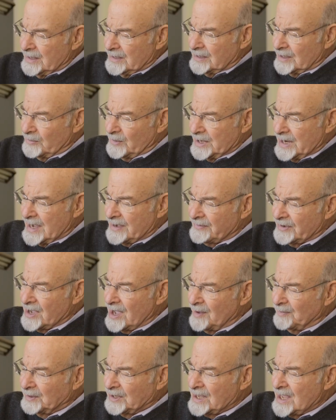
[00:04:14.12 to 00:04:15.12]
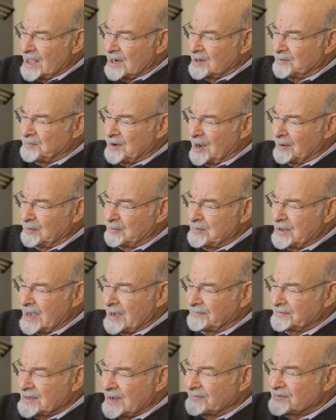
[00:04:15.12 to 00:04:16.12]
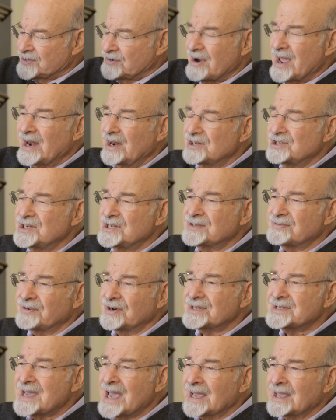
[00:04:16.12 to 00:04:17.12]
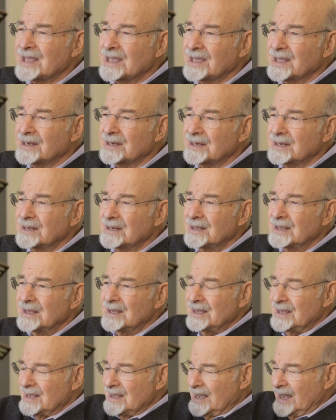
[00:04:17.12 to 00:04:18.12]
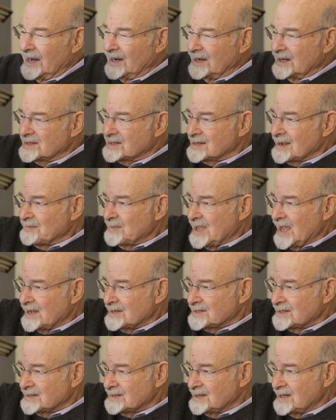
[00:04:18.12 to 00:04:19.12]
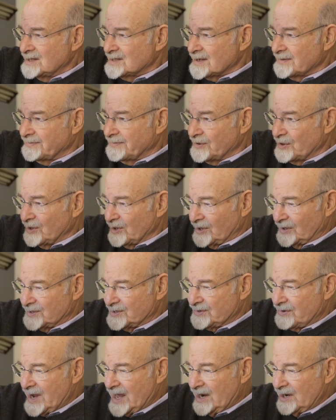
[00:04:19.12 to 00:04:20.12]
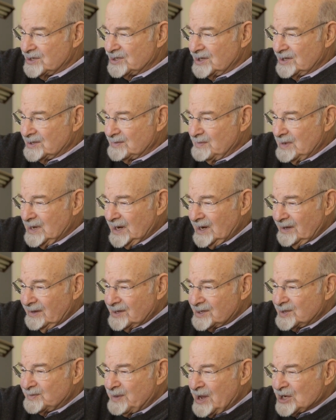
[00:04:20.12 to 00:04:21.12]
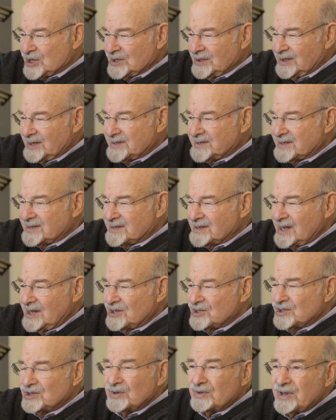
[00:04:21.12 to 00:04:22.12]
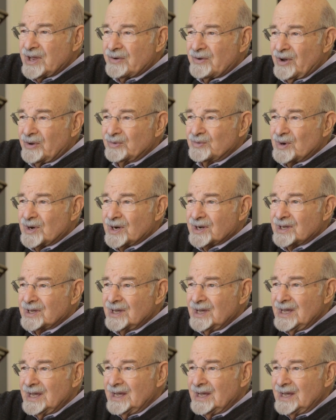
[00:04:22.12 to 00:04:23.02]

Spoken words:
when you have a complicated problem, you have to have strategies for attacking it. And in some cases, these are vertical strategies, meaning the specialists each do their own work.